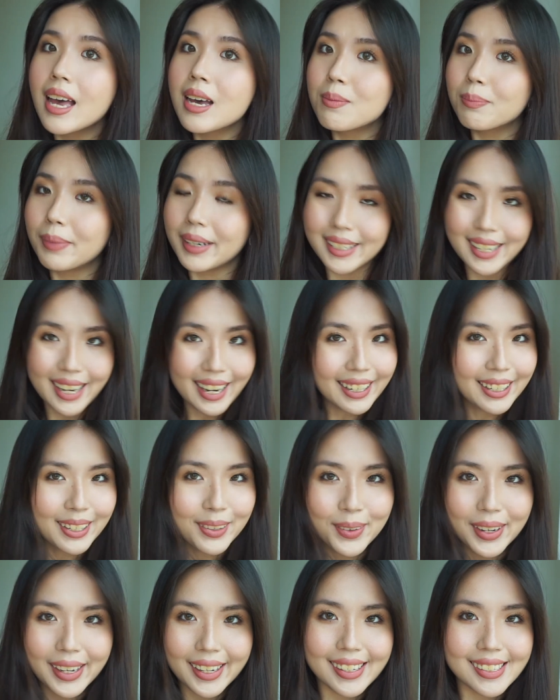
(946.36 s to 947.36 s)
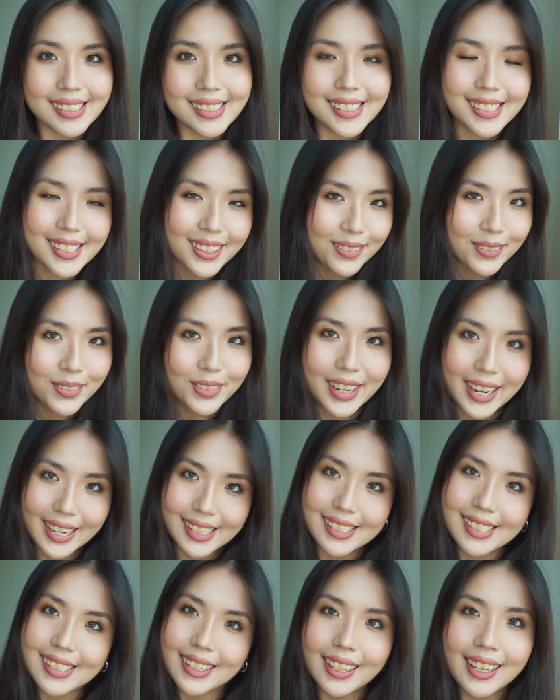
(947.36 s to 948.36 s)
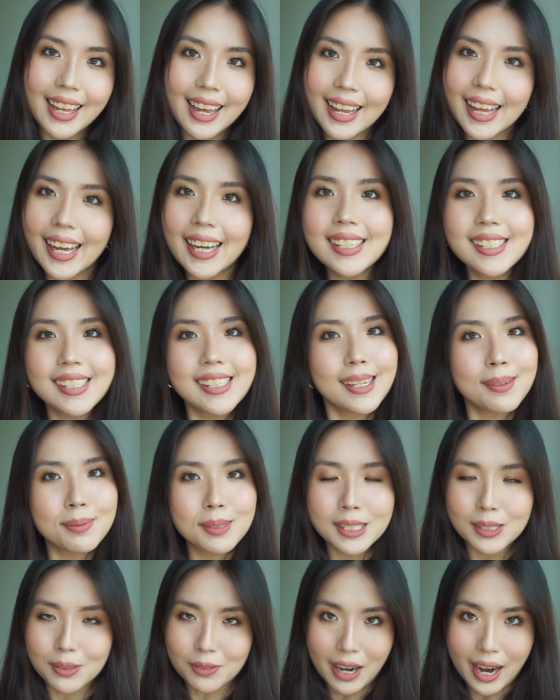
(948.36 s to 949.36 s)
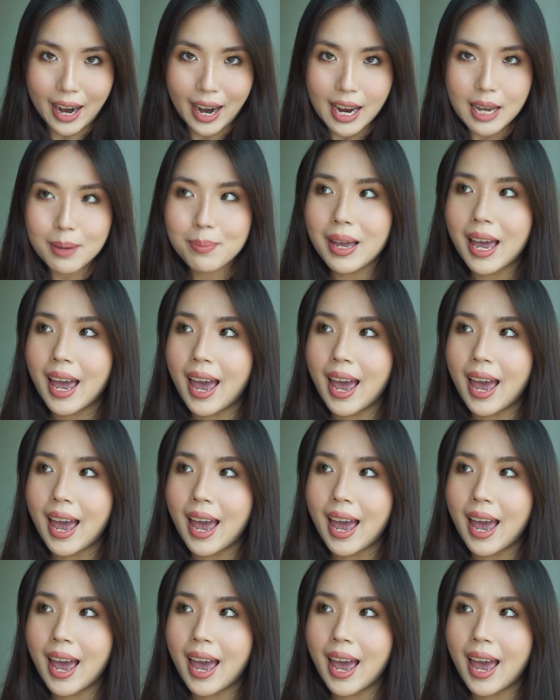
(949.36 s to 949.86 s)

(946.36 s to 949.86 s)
But anyways, don't forget to like and subscribe.